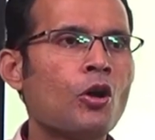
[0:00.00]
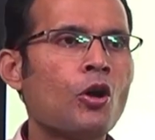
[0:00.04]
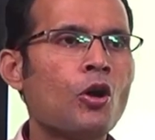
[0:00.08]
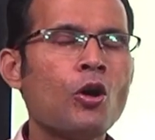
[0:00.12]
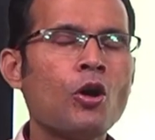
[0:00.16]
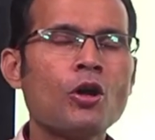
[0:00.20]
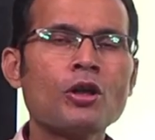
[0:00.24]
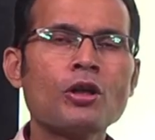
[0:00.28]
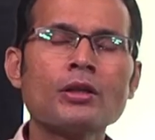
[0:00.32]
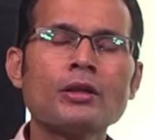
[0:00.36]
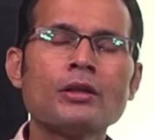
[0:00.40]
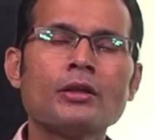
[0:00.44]

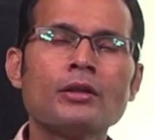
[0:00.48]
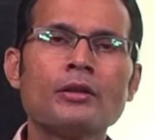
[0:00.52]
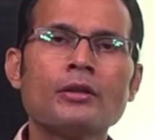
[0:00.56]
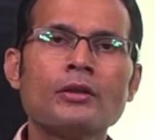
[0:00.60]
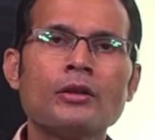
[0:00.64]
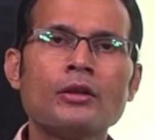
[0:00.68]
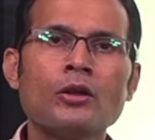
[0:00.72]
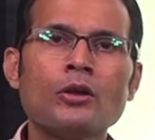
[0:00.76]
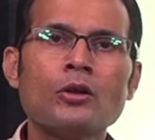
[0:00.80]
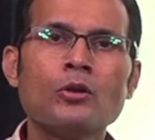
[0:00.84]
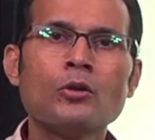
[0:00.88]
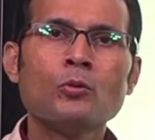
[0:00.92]
or
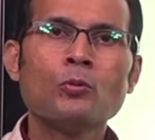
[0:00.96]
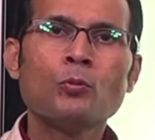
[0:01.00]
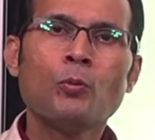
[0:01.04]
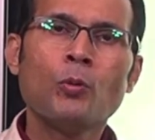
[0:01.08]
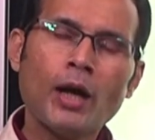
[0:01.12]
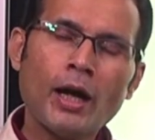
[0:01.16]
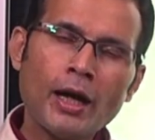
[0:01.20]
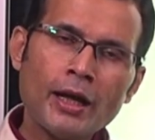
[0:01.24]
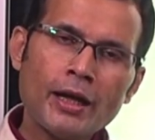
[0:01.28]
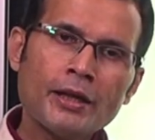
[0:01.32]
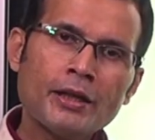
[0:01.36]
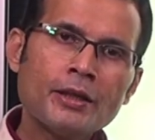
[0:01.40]

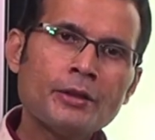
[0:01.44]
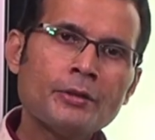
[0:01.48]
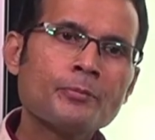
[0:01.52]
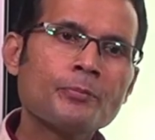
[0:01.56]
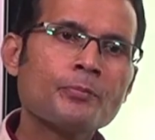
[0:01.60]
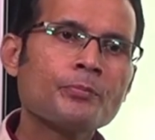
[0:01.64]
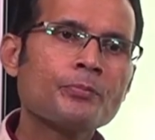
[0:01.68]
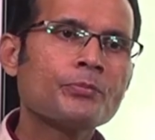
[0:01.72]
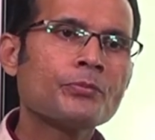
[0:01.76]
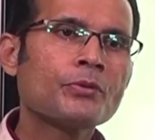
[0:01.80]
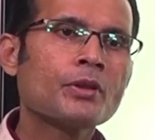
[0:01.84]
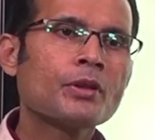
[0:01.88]
why
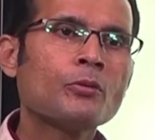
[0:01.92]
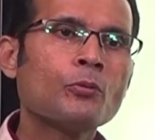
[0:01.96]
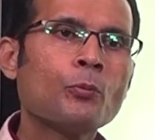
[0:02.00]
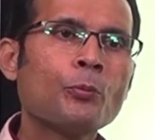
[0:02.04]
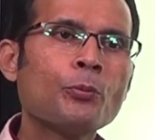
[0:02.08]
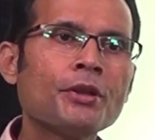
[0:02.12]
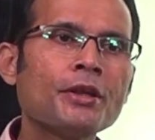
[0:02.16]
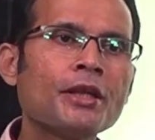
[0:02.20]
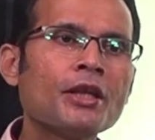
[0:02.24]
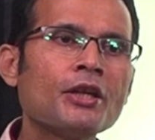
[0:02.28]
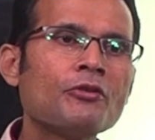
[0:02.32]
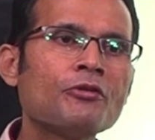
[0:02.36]

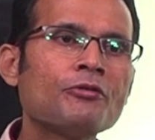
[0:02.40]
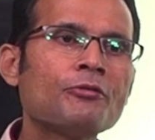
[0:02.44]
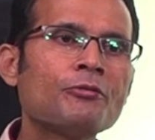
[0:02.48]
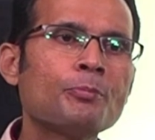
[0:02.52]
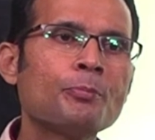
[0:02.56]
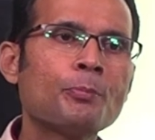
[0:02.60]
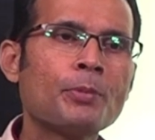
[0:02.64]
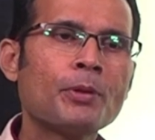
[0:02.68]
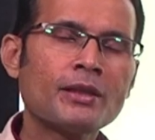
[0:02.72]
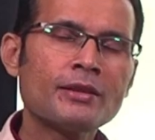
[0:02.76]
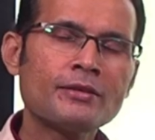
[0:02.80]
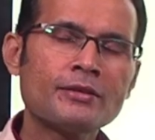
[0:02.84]
we give
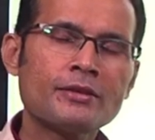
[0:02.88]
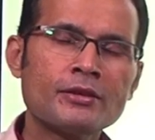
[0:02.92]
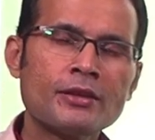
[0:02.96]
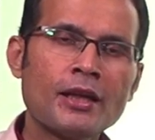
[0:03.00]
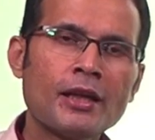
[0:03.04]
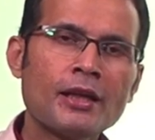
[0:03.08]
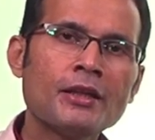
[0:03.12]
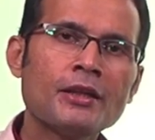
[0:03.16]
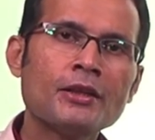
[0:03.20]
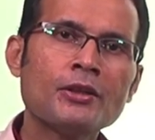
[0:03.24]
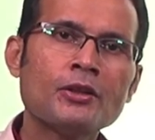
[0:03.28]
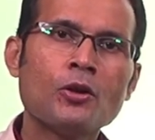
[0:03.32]
plus
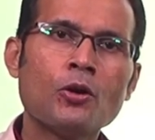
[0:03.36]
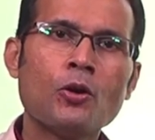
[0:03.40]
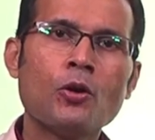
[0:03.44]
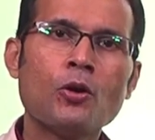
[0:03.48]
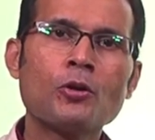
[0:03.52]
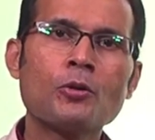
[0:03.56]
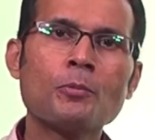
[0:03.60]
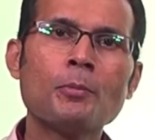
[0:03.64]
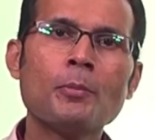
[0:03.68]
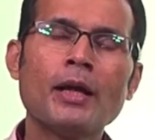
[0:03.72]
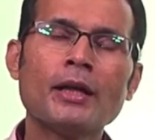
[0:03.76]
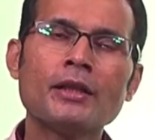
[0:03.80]
sign
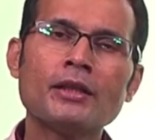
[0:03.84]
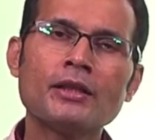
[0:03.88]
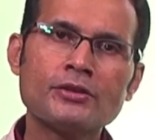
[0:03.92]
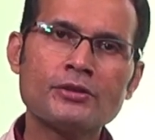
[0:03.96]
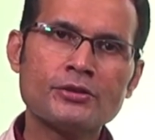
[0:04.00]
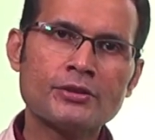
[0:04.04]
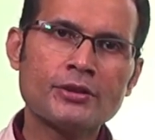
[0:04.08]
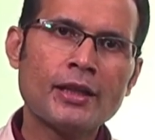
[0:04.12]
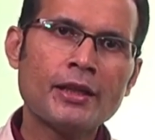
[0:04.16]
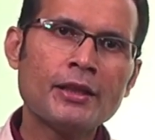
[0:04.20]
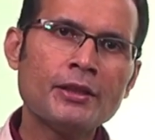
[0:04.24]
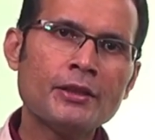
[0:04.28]
or minus
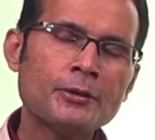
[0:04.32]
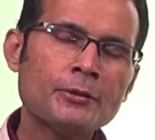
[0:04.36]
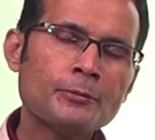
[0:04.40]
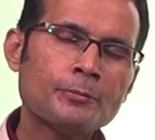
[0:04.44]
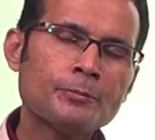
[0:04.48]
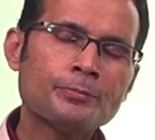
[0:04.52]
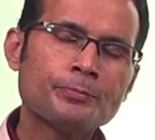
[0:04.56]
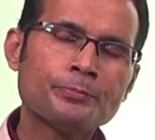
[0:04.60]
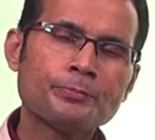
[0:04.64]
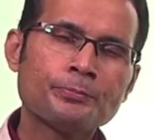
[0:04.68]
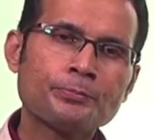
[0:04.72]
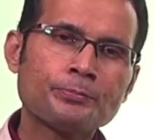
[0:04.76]
sign
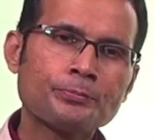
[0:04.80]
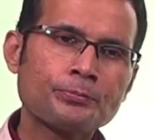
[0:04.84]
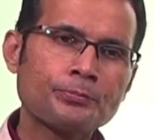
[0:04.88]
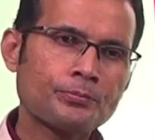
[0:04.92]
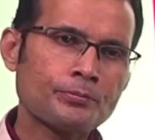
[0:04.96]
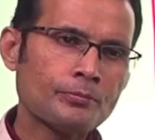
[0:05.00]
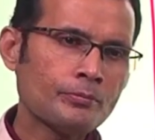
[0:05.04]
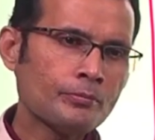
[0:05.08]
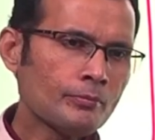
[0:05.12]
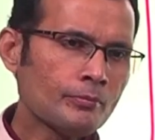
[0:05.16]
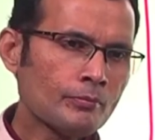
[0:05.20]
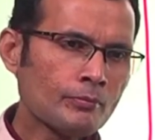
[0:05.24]

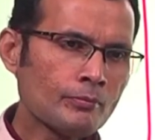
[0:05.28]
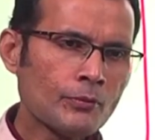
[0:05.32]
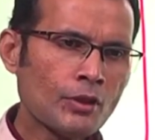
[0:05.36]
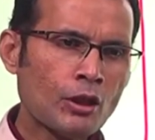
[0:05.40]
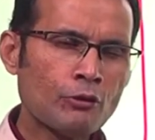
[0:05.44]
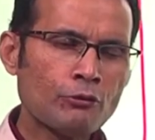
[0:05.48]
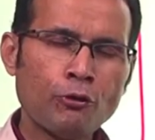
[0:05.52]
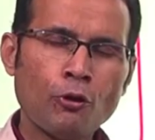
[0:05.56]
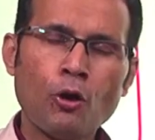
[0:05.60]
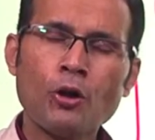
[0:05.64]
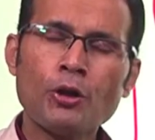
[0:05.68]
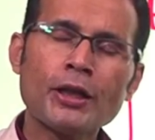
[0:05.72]

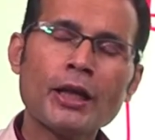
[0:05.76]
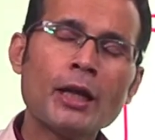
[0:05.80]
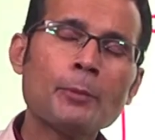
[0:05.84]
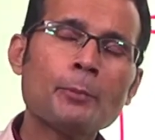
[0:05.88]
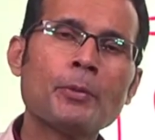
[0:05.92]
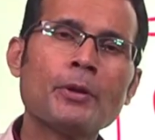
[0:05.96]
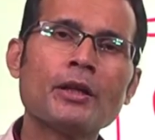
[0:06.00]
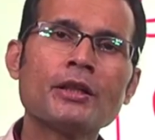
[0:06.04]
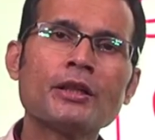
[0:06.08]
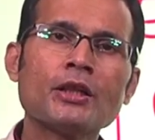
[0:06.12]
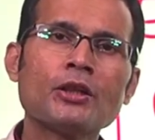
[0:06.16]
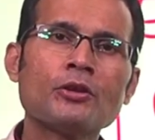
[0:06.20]
for a
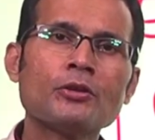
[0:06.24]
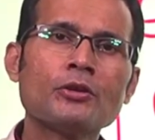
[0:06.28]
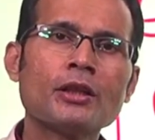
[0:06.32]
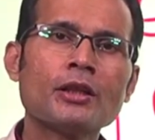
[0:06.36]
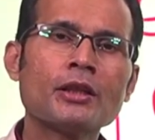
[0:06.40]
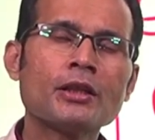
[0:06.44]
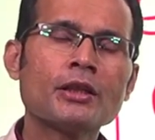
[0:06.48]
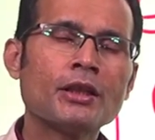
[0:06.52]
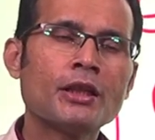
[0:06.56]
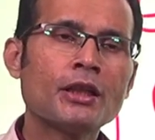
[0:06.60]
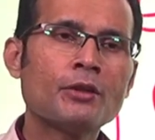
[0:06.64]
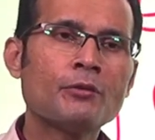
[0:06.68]

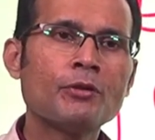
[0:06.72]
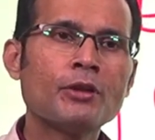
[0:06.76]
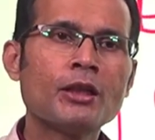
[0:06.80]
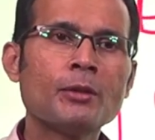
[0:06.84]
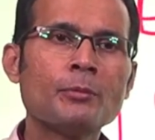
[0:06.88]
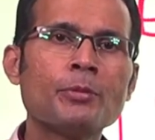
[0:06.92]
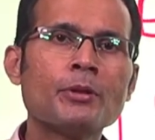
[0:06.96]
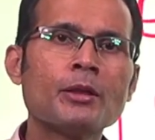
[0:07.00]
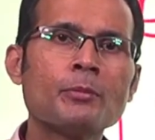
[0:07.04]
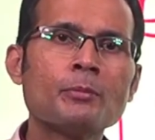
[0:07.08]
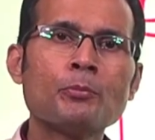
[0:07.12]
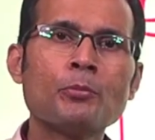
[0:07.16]
particular
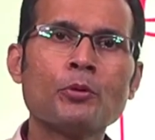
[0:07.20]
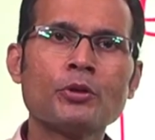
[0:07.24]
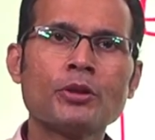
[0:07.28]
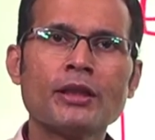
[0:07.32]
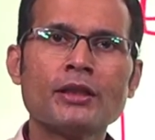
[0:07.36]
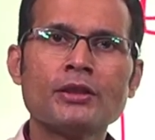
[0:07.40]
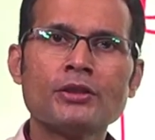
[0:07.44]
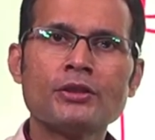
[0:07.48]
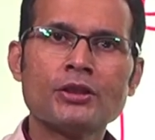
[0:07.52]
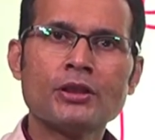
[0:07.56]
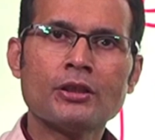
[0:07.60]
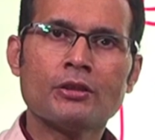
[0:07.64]
equilibrium
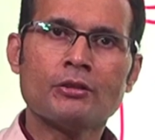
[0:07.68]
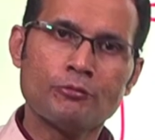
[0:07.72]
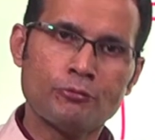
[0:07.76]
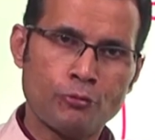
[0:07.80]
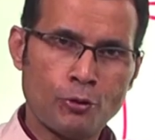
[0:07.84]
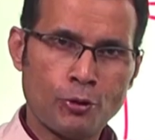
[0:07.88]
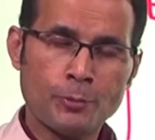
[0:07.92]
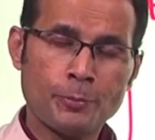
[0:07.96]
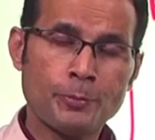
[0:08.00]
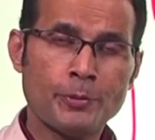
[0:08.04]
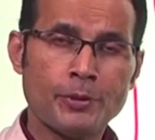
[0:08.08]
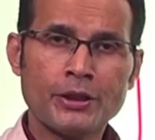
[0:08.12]
potential
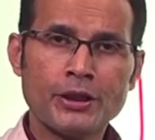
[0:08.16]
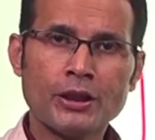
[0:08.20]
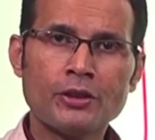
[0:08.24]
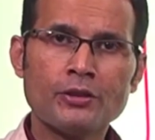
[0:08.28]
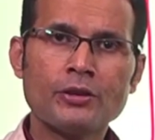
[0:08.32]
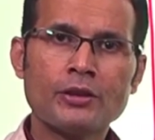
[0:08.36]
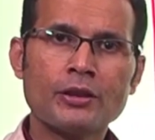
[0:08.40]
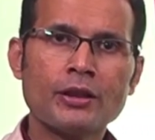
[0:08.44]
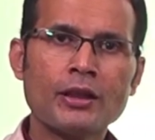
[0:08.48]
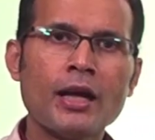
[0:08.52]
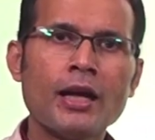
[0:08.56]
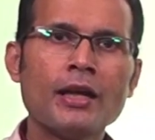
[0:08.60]
for a
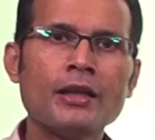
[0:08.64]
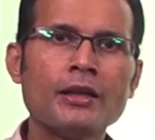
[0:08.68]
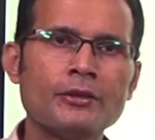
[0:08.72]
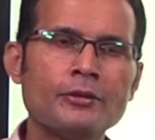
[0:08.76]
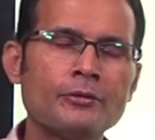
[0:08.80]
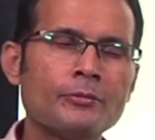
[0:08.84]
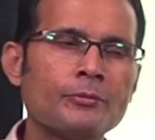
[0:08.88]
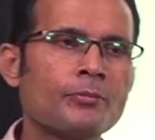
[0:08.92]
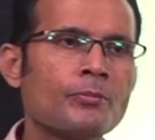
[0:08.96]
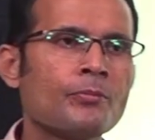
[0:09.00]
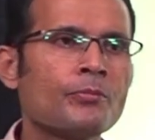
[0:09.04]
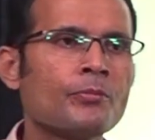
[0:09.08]
particular
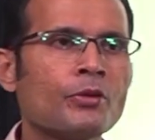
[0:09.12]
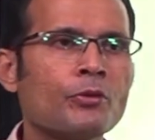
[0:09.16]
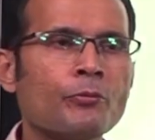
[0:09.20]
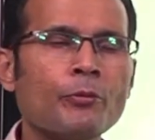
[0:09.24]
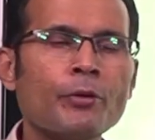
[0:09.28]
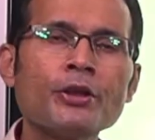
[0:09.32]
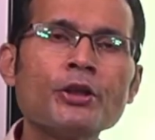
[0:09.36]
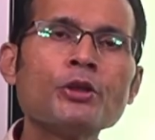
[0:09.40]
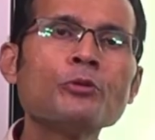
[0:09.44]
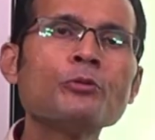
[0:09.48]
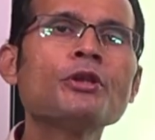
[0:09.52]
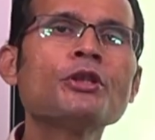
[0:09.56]
ion
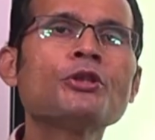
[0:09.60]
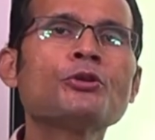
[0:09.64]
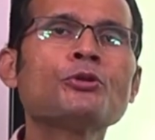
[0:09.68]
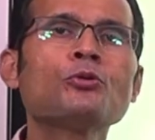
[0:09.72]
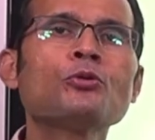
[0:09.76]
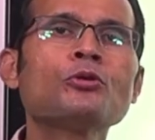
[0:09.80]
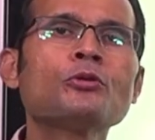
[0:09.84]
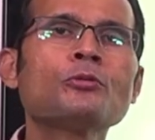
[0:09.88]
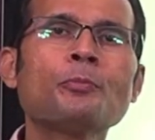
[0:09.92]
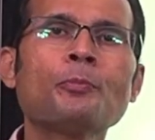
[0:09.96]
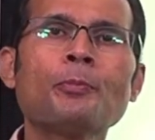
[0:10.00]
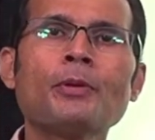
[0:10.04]
when do we
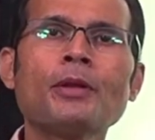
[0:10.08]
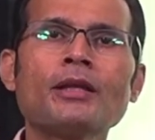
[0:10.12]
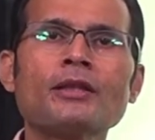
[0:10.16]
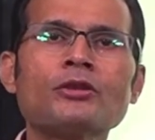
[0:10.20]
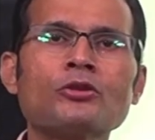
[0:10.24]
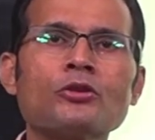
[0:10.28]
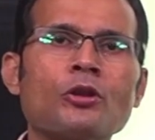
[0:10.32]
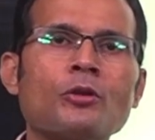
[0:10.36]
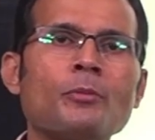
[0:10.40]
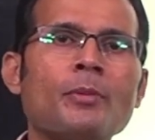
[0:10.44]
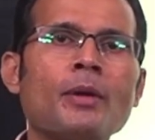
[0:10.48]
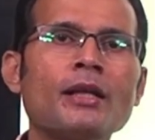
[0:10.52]
choose
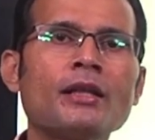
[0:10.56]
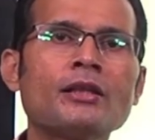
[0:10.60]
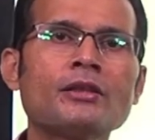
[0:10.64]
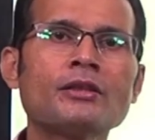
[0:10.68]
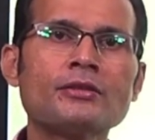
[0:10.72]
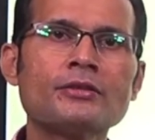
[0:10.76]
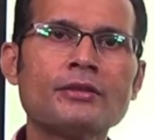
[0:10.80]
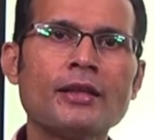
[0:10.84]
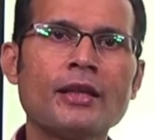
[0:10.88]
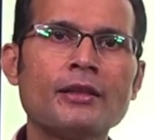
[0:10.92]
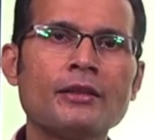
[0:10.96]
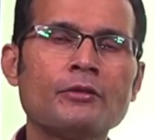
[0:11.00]
plus or
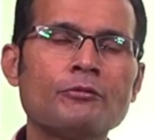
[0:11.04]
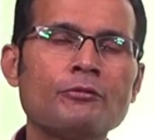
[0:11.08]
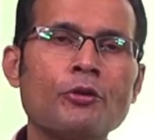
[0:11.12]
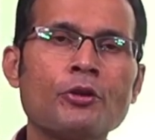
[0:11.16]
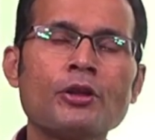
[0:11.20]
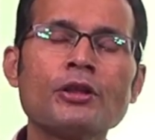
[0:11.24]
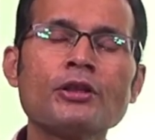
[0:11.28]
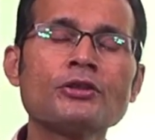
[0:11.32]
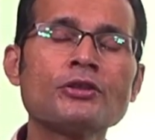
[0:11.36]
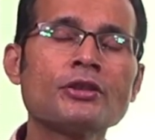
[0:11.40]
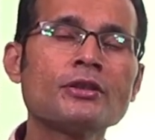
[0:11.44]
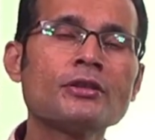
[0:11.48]
minus sign
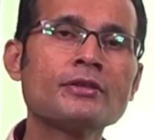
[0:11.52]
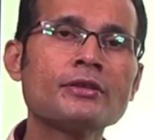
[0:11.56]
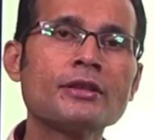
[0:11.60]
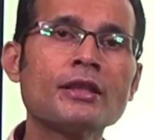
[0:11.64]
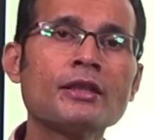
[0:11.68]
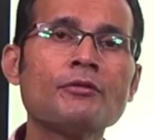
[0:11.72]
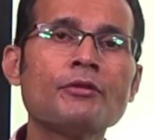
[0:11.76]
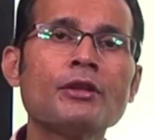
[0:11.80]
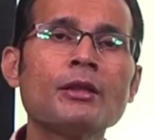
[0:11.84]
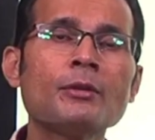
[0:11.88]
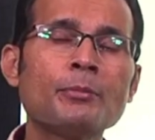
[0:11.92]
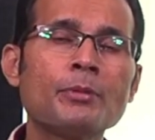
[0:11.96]
for instance
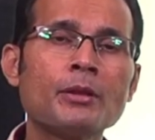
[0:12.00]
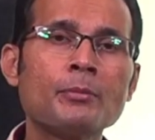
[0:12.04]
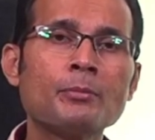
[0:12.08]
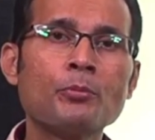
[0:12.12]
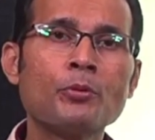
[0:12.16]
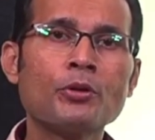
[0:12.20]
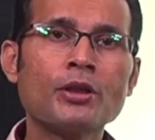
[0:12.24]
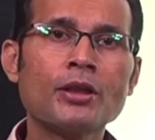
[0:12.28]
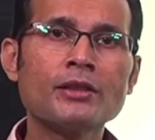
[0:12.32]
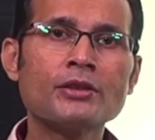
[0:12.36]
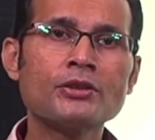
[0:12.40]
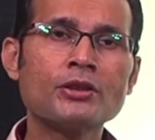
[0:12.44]
equilibrium
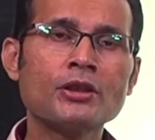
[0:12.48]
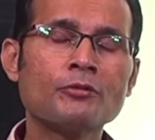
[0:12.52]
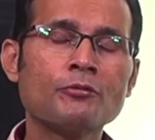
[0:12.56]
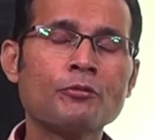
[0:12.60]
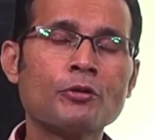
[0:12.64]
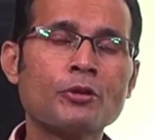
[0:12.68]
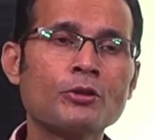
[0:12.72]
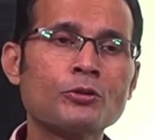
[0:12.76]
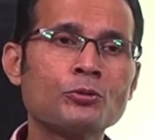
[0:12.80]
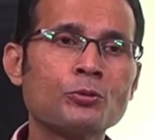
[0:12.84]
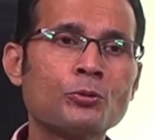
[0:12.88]
potential for